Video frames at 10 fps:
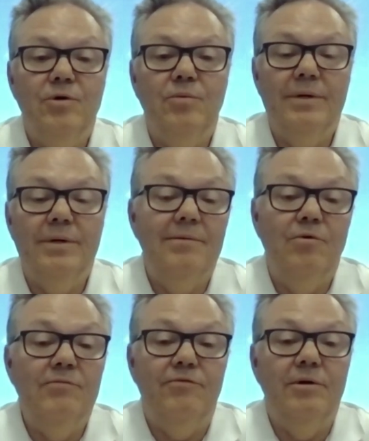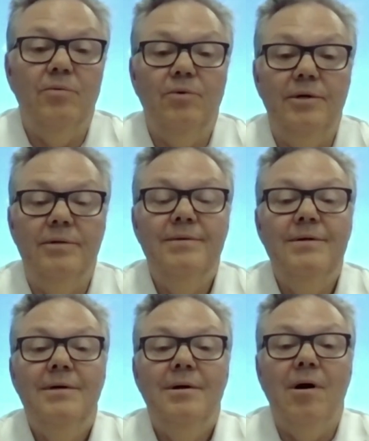we we feel we're
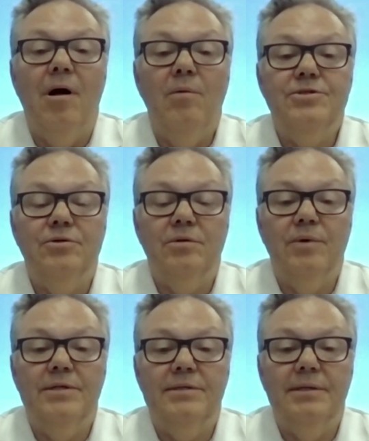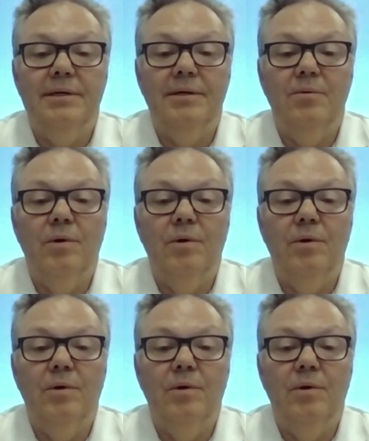always doing what uh,